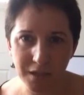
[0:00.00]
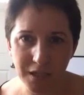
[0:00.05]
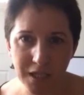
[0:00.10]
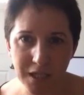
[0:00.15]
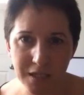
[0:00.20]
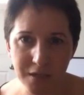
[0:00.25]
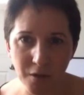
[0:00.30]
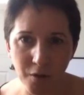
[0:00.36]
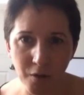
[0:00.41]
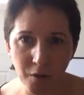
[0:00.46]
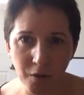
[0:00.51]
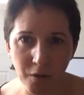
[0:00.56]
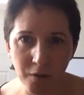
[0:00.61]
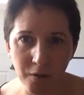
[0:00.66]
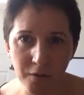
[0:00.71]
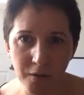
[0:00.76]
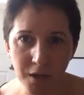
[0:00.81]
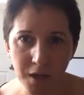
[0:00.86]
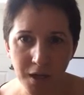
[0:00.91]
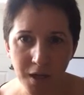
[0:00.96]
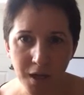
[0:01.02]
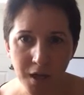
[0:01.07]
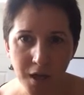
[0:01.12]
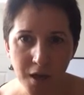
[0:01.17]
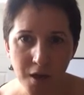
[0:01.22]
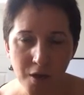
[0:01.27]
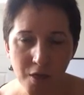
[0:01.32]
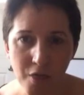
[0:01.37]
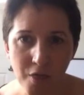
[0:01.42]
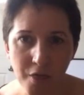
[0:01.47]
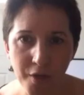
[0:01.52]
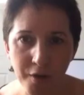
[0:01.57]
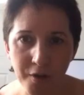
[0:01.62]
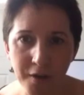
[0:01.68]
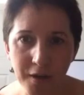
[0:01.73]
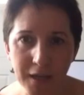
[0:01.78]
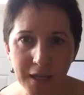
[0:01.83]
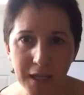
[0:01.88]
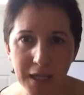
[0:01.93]
It's all
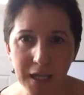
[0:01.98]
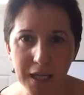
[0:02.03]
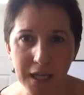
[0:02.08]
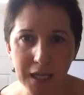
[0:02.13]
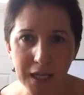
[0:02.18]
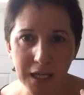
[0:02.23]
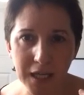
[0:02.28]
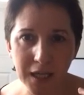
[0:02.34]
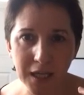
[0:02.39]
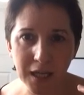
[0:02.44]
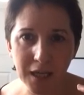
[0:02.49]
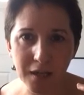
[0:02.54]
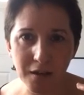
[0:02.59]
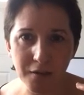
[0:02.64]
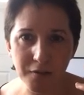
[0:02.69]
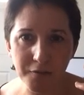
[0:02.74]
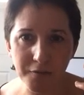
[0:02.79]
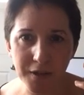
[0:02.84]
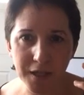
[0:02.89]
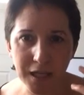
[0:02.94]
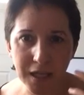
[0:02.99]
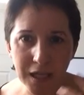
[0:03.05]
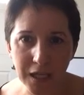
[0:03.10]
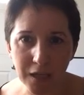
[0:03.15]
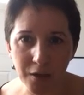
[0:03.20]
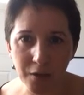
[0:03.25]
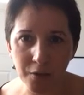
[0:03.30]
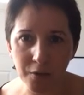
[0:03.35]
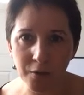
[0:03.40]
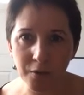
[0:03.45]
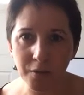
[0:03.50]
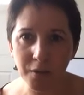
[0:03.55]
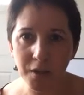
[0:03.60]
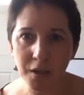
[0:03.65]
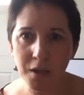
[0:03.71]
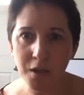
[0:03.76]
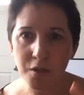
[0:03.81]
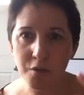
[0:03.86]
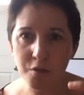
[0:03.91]
the kind of
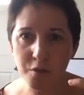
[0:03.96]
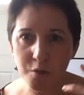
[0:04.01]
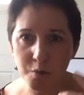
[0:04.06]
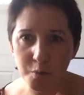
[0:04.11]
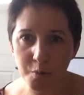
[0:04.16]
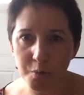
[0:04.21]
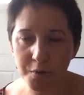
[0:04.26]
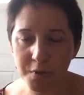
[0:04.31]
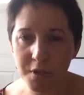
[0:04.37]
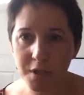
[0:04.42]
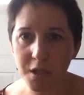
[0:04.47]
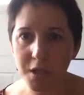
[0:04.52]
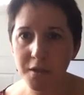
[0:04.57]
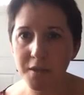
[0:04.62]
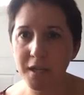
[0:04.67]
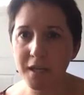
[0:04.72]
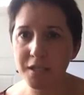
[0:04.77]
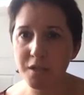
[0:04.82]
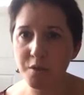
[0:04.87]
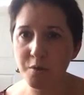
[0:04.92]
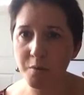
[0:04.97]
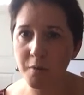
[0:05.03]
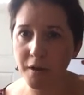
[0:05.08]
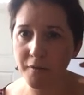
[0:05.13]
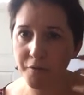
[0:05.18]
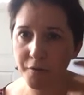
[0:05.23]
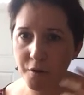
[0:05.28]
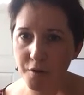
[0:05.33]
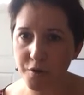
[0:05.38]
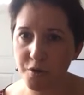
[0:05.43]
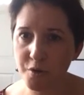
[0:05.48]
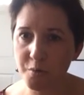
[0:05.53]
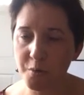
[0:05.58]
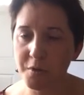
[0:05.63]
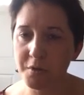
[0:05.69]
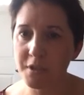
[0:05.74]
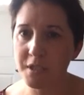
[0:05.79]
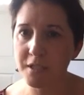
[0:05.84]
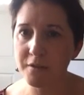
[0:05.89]
inner truth that you have
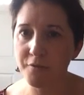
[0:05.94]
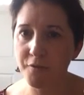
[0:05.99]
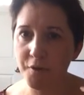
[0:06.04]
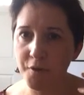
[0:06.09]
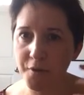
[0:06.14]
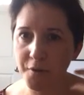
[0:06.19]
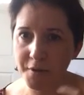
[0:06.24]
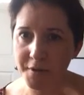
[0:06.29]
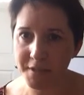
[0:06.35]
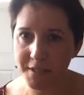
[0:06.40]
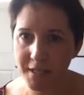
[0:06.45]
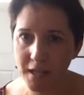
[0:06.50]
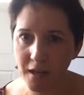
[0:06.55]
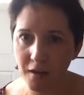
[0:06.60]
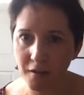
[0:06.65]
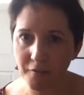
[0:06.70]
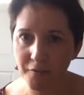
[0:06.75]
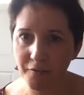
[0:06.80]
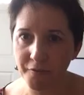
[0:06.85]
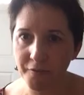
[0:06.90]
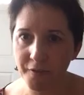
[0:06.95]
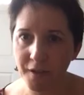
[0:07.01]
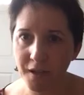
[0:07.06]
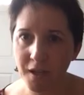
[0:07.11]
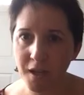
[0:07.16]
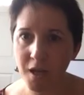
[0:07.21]
constructed for yourself,